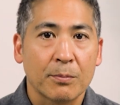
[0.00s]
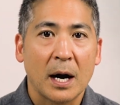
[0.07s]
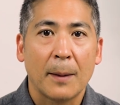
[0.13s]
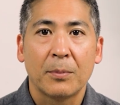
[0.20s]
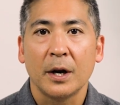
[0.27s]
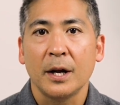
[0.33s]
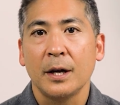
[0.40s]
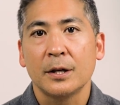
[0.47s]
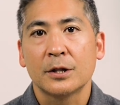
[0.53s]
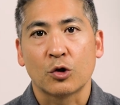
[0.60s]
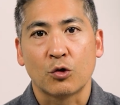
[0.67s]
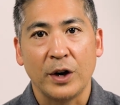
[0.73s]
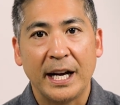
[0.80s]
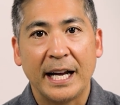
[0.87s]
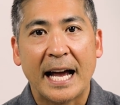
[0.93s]
properties,
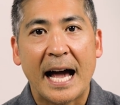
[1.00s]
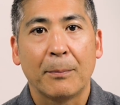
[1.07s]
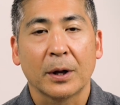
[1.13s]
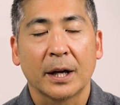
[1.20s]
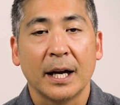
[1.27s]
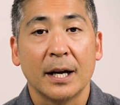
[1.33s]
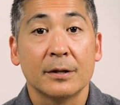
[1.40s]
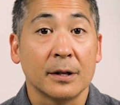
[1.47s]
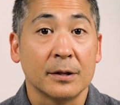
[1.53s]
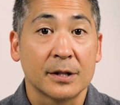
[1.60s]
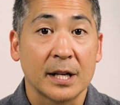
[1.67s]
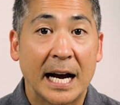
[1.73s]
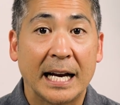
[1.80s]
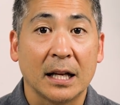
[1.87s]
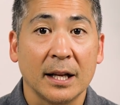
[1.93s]
screening applicants, and
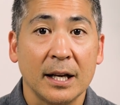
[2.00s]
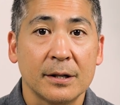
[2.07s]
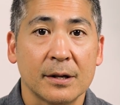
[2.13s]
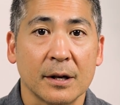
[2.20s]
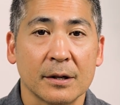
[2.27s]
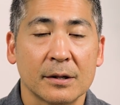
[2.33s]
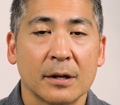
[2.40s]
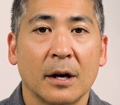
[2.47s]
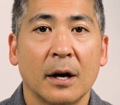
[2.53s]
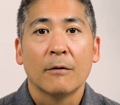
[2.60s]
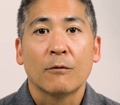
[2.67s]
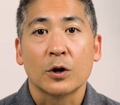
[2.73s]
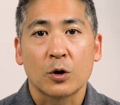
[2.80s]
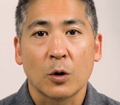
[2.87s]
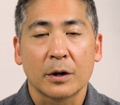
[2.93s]
signing leases.
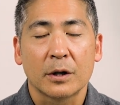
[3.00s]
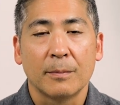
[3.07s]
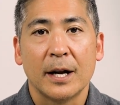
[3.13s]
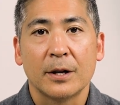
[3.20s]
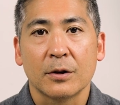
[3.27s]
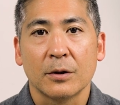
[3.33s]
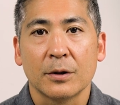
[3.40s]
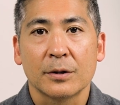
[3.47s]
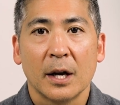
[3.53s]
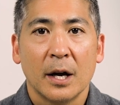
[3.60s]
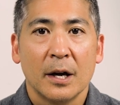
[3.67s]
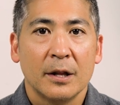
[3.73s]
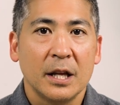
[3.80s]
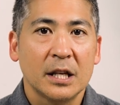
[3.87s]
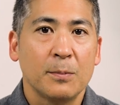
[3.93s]
For short-term rentals,
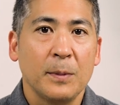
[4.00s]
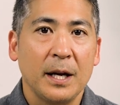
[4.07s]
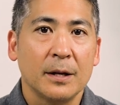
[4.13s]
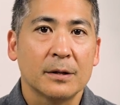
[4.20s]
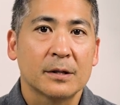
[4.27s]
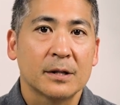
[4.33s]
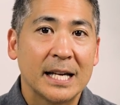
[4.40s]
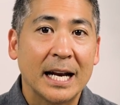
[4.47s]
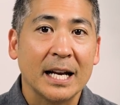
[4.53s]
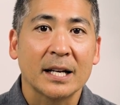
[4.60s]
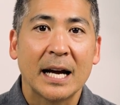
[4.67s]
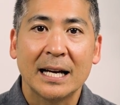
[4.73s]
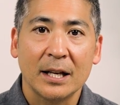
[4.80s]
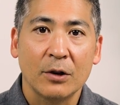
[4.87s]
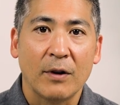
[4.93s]
this means setting
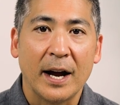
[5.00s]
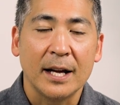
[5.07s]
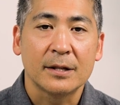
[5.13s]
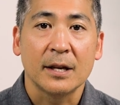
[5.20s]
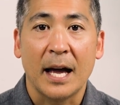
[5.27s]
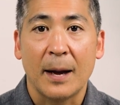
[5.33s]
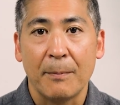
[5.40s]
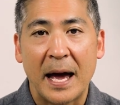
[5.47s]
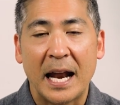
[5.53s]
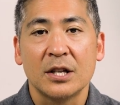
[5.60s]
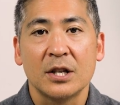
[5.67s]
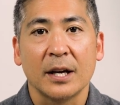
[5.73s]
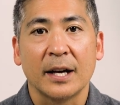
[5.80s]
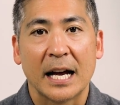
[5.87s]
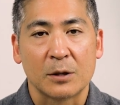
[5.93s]
nightly rates and
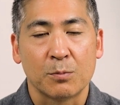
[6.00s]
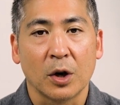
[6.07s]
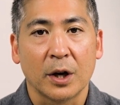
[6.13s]
managing guest